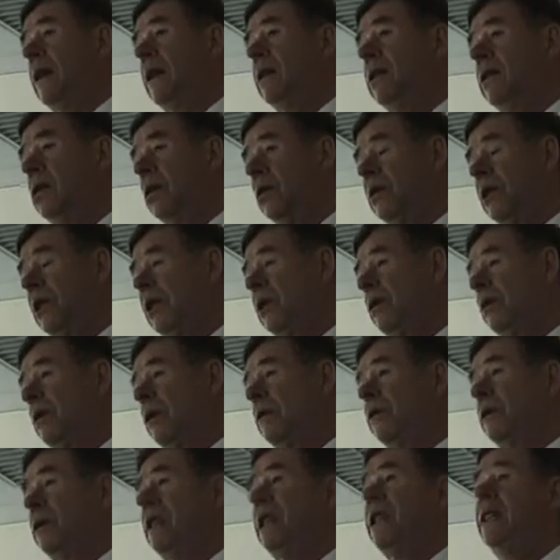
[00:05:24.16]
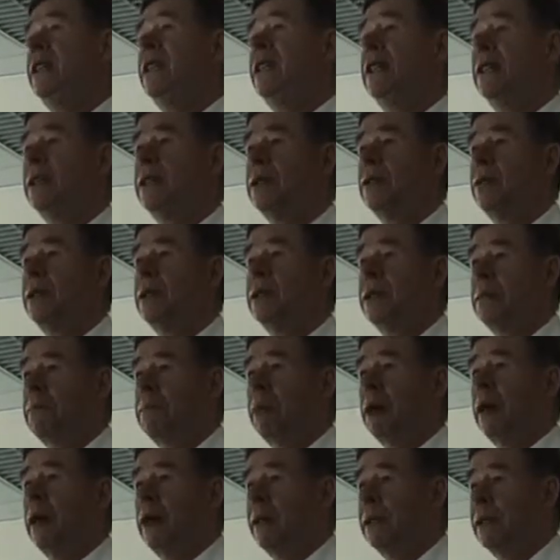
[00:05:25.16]
And so since 15 years we
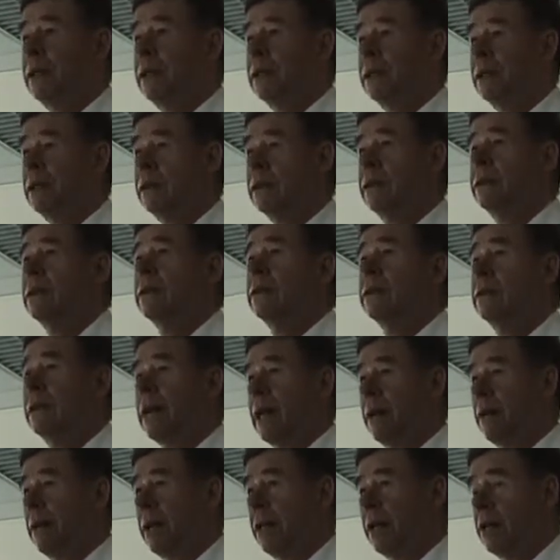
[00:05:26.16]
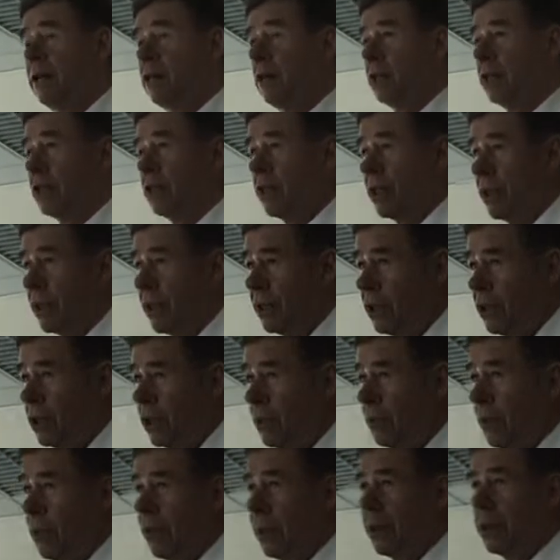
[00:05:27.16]
supply the Camel Research
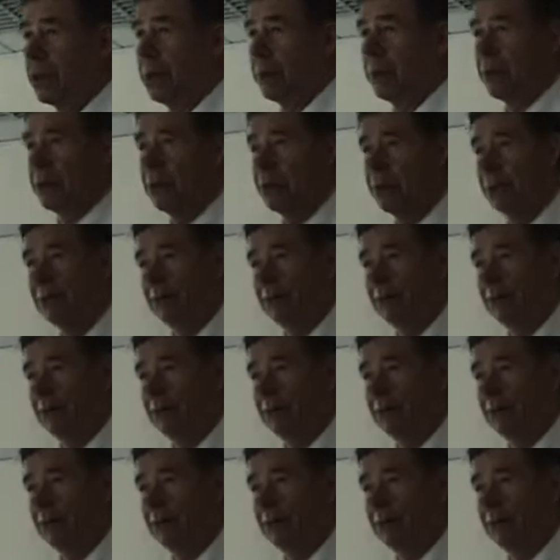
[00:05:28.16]
Station with Animastrath.